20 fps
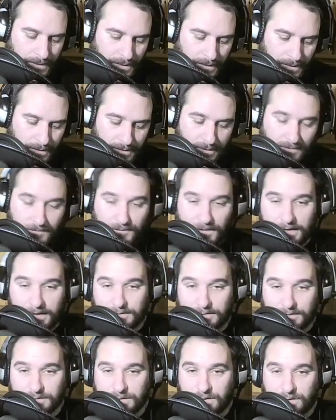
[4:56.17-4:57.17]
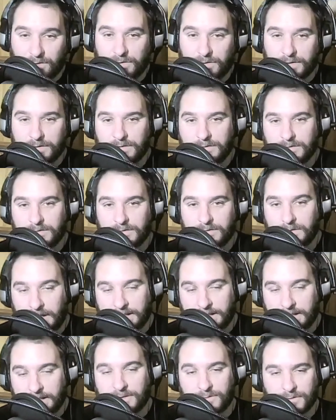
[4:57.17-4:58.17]
The final score, the
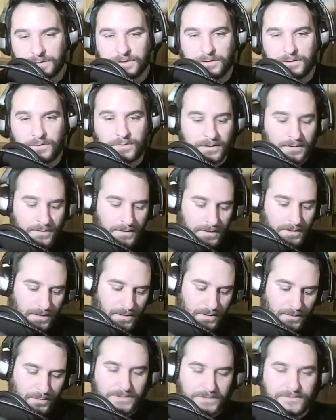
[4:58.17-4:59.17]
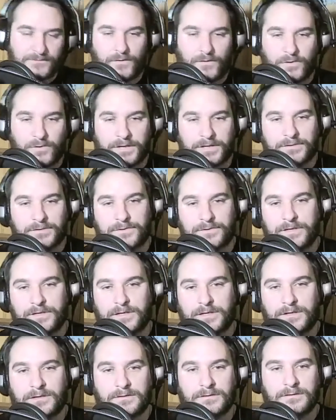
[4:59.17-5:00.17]
actual score, was
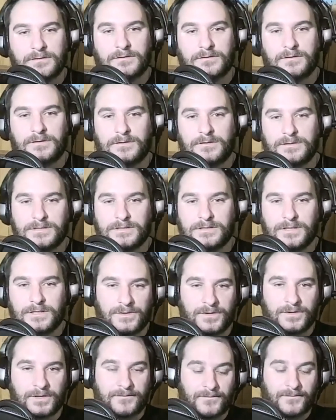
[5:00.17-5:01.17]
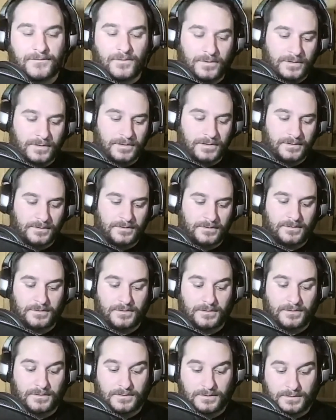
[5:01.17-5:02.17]
43-23. to 34.
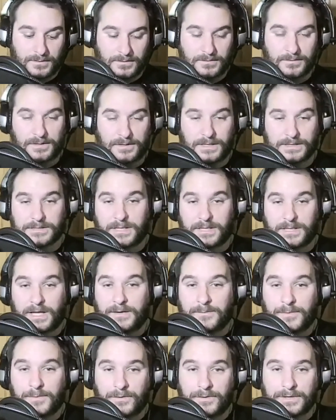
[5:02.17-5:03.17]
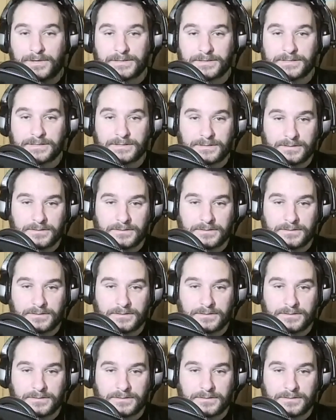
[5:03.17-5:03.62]
That's a lot of points.